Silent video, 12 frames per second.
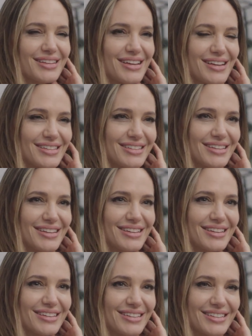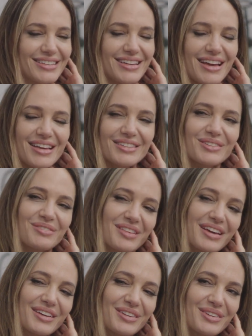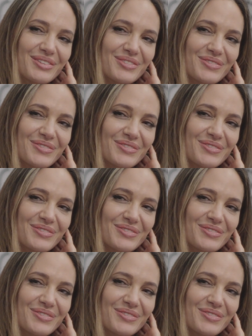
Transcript: And yeah, so thank you.